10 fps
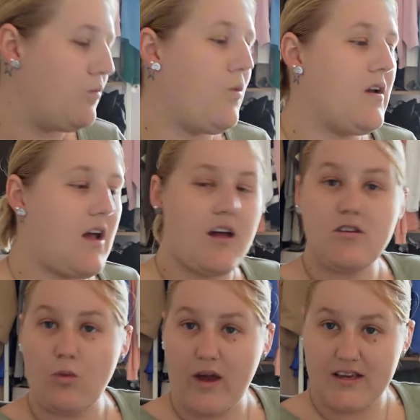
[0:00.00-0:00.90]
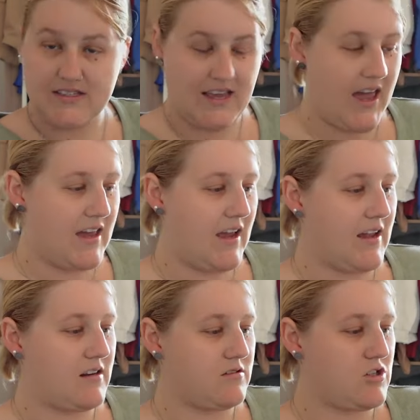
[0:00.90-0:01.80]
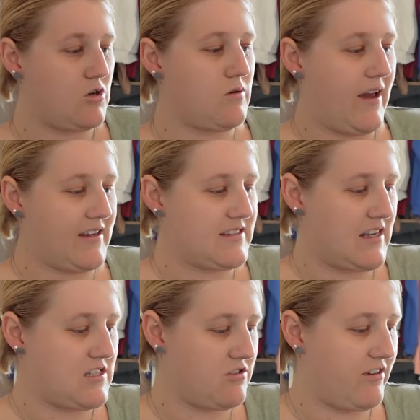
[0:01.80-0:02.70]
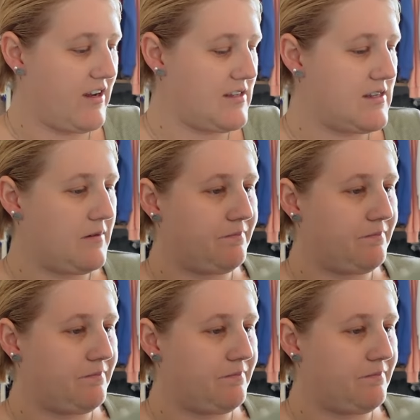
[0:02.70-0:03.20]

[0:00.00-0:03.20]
one underwear set and two accessories.